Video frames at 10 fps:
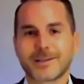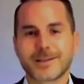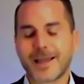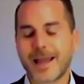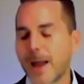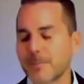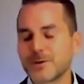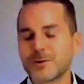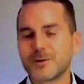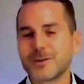happy
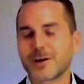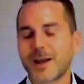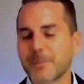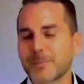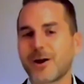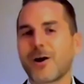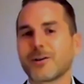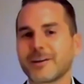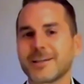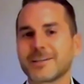New Year, happy
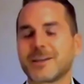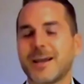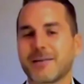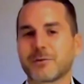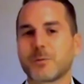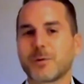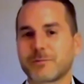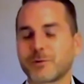holidays to everyone